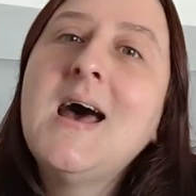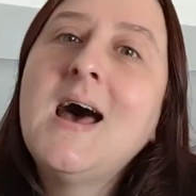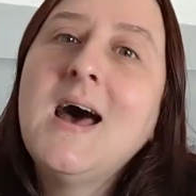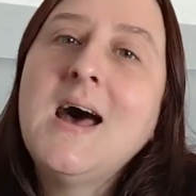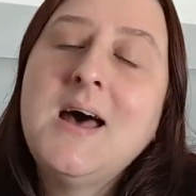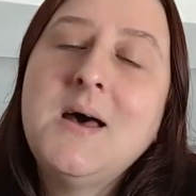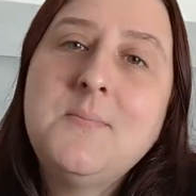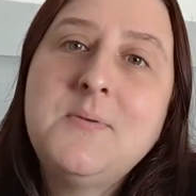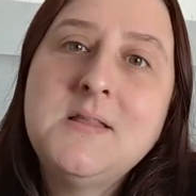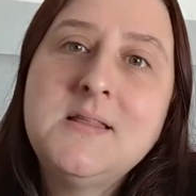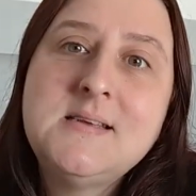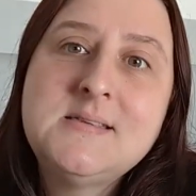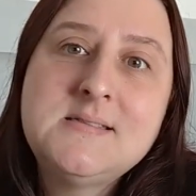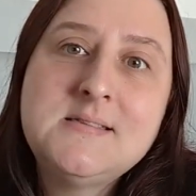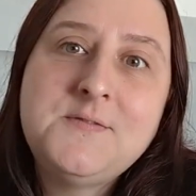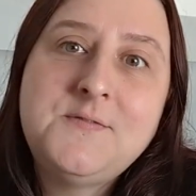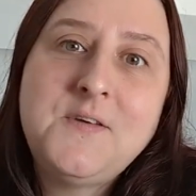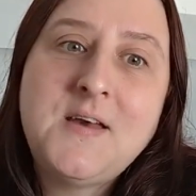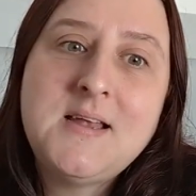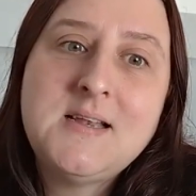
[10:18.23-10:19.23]
uh, but this
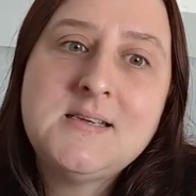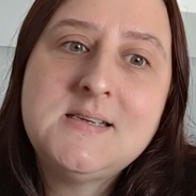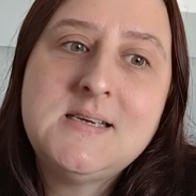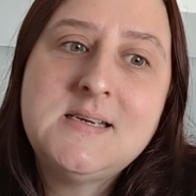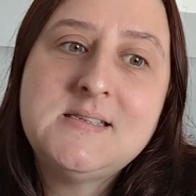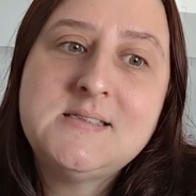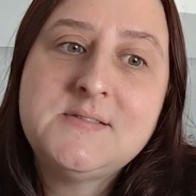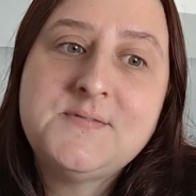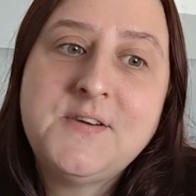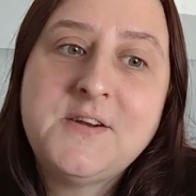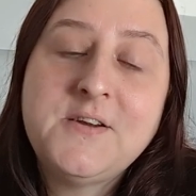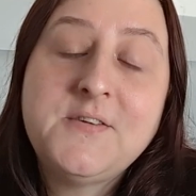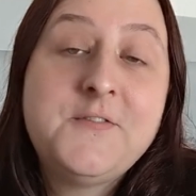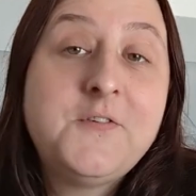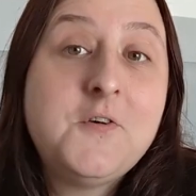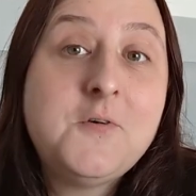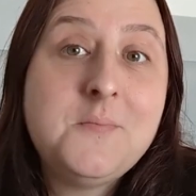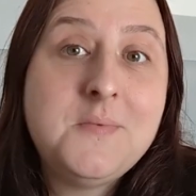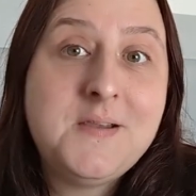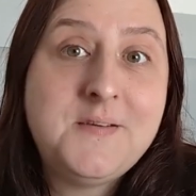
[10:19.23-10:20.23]
event is a very
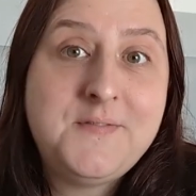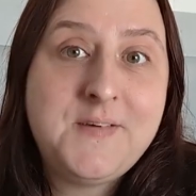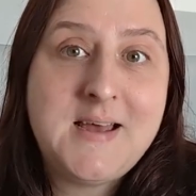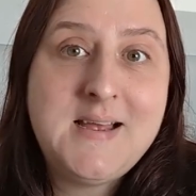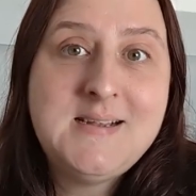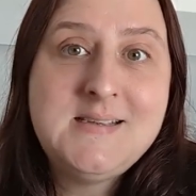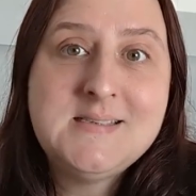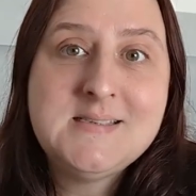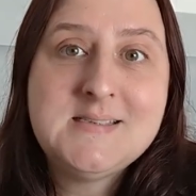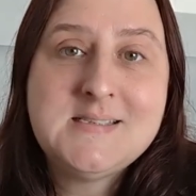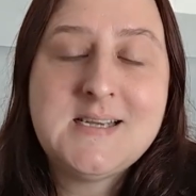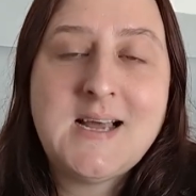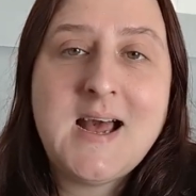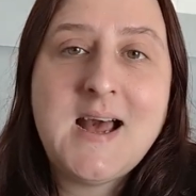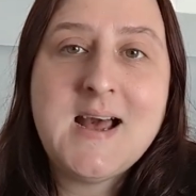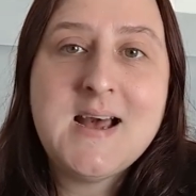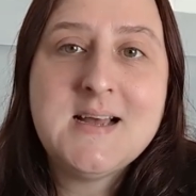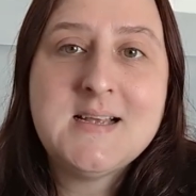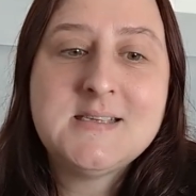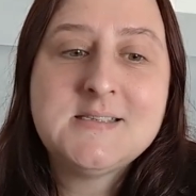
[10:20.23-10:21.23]
formal event
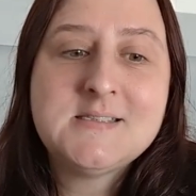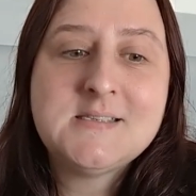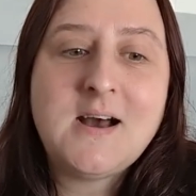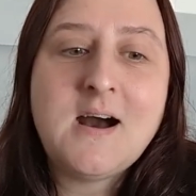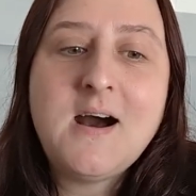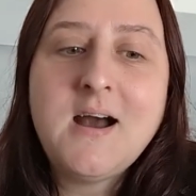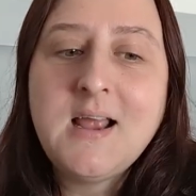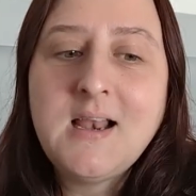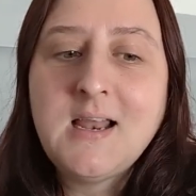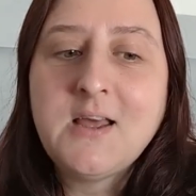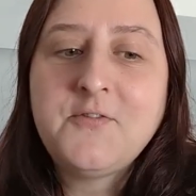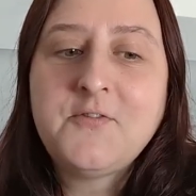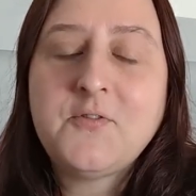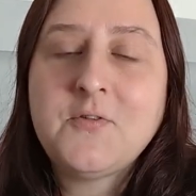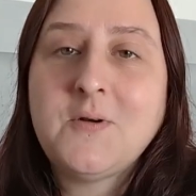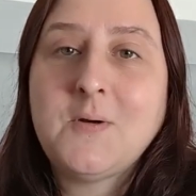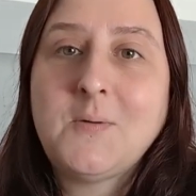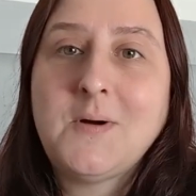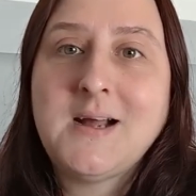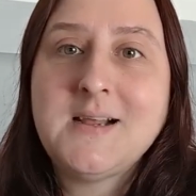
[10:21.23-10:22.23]
and I left
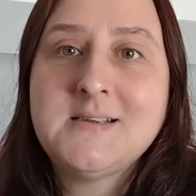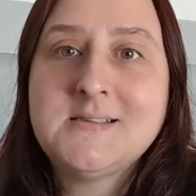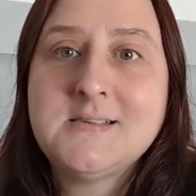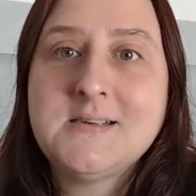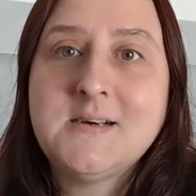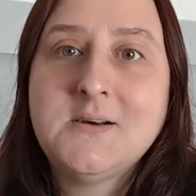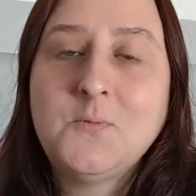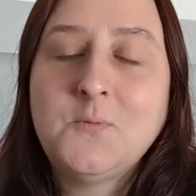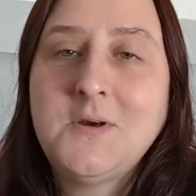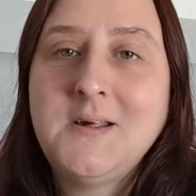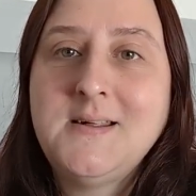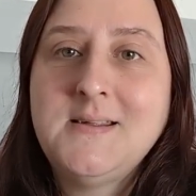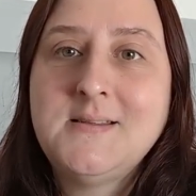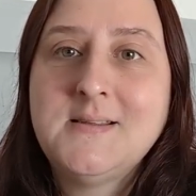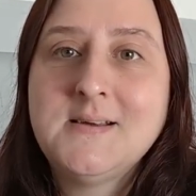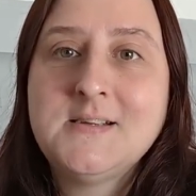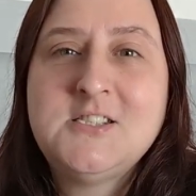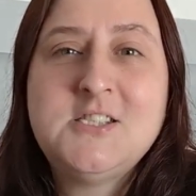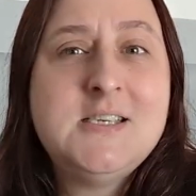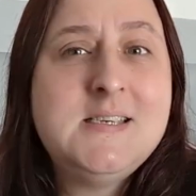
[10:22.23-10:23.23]
Rwanda with
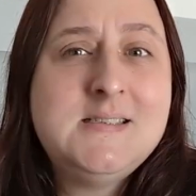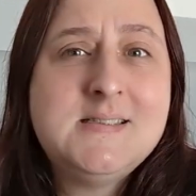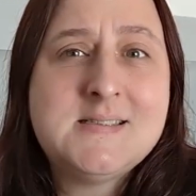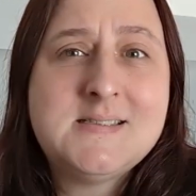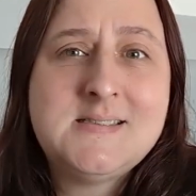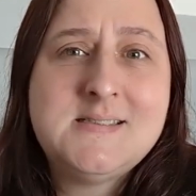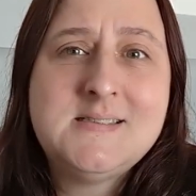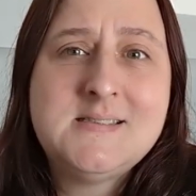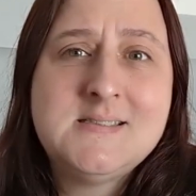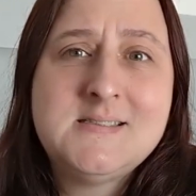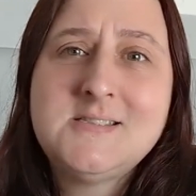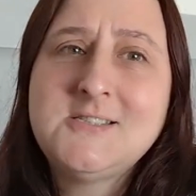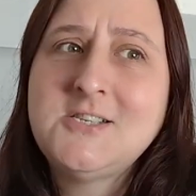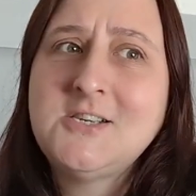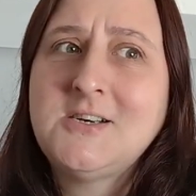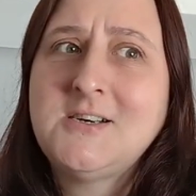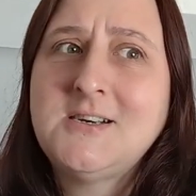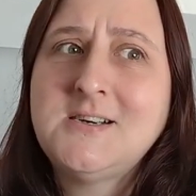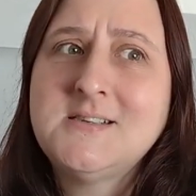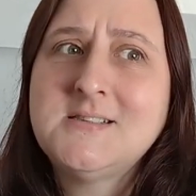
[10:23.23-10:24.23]
jeans and
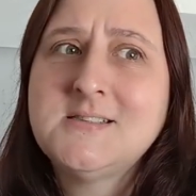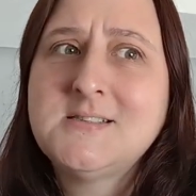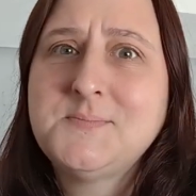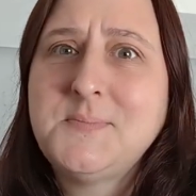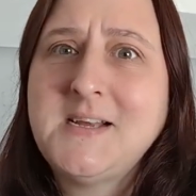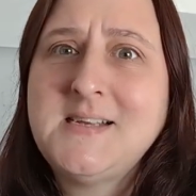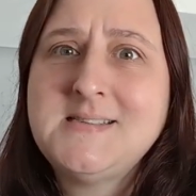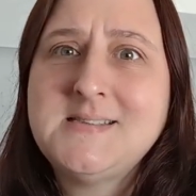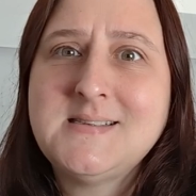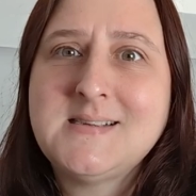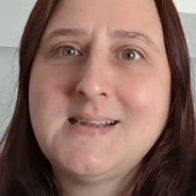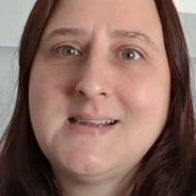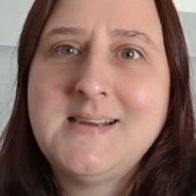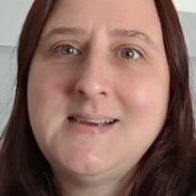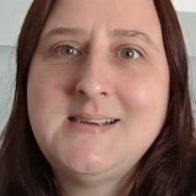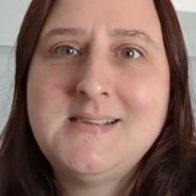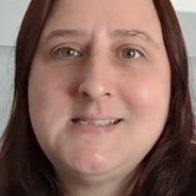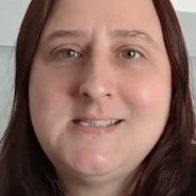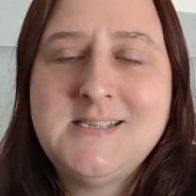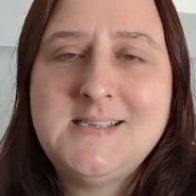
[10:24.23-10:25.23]
shirts
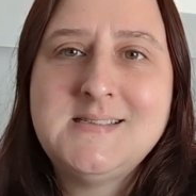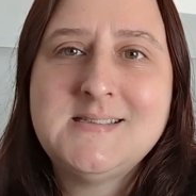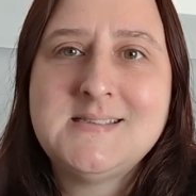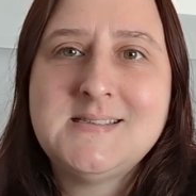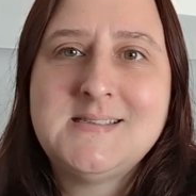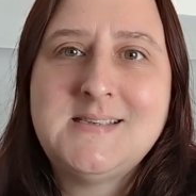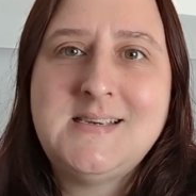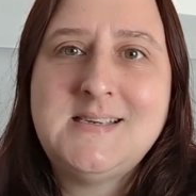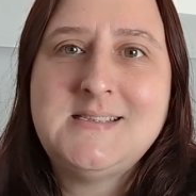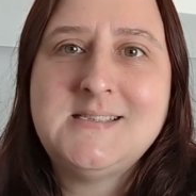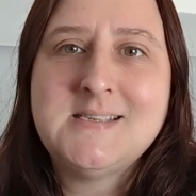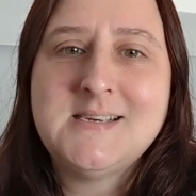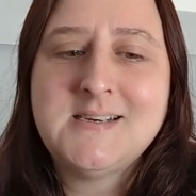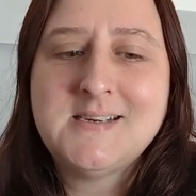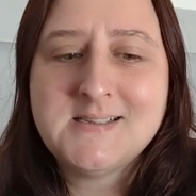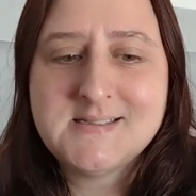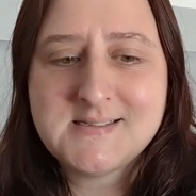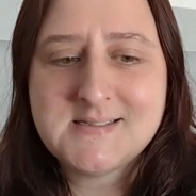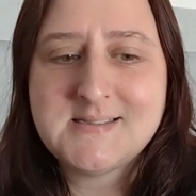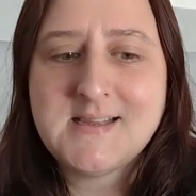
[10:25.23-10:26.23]
basically, jeans and
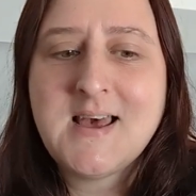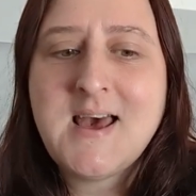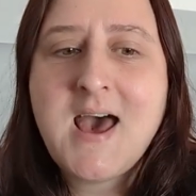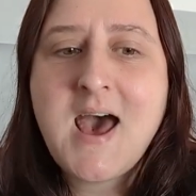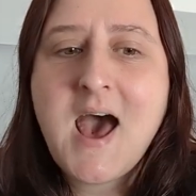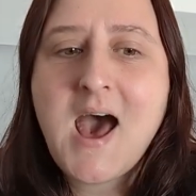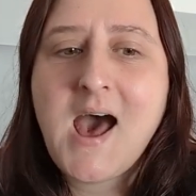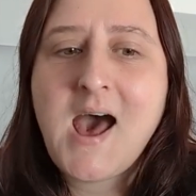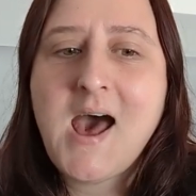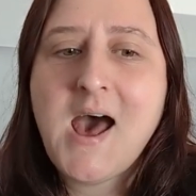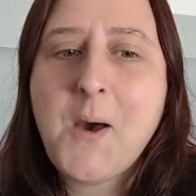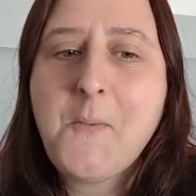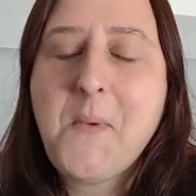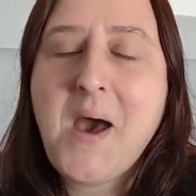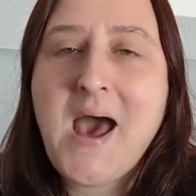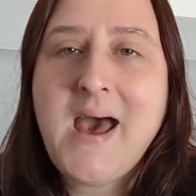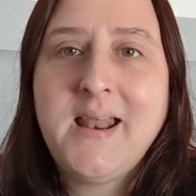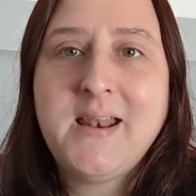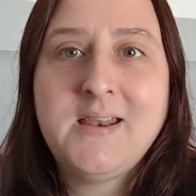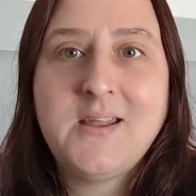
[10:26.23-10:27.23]
t-shirts um,
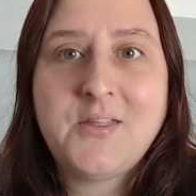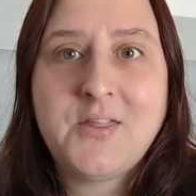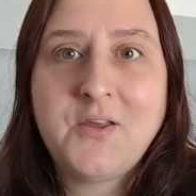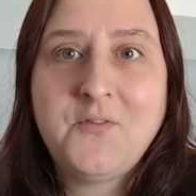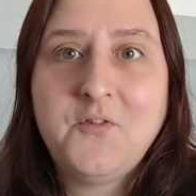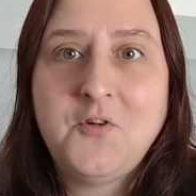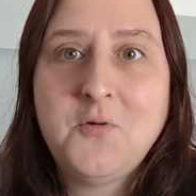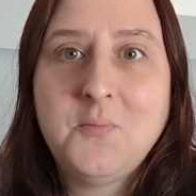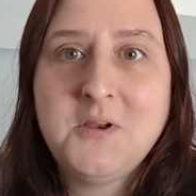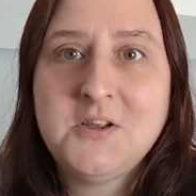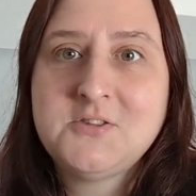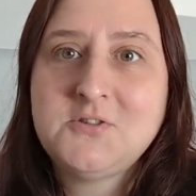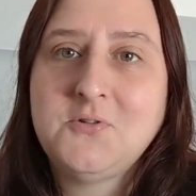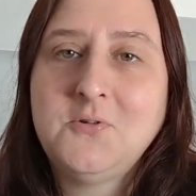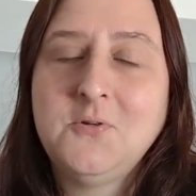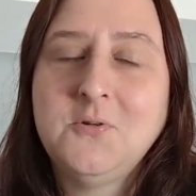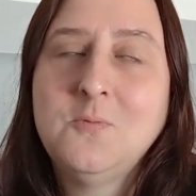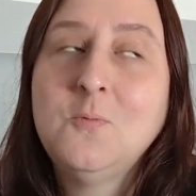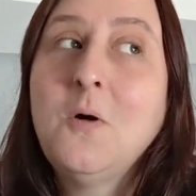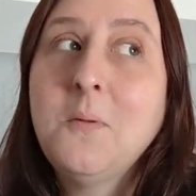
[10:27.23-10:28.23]
and nothing formal at
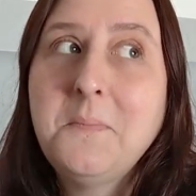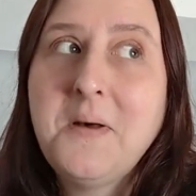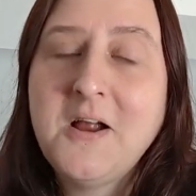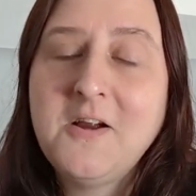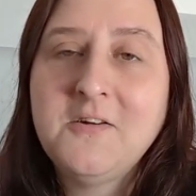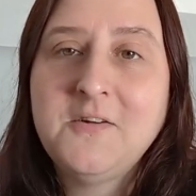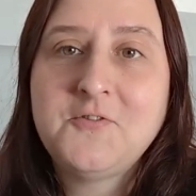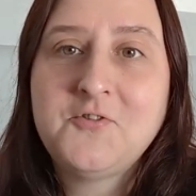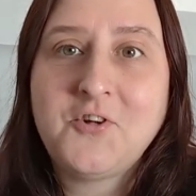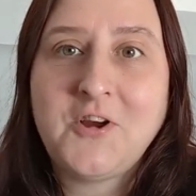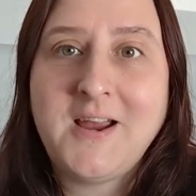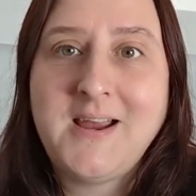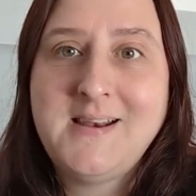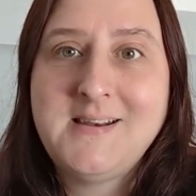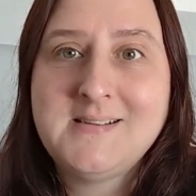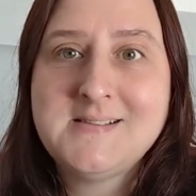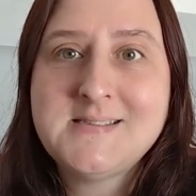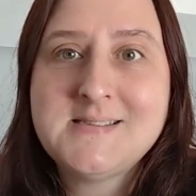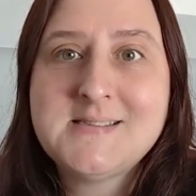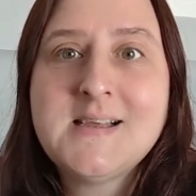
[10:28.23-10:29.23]
all, one pair of
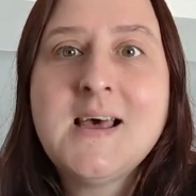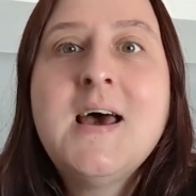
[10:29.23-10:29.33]
trainers.